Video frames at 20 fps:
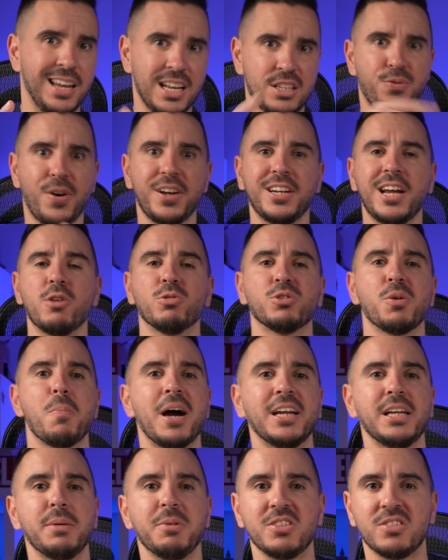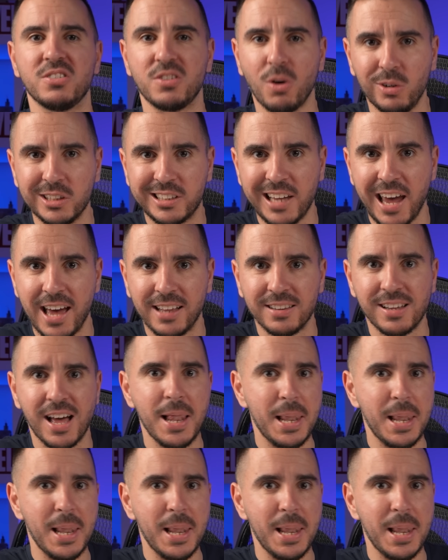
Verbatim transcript: Let's find out. My name is Zoltan.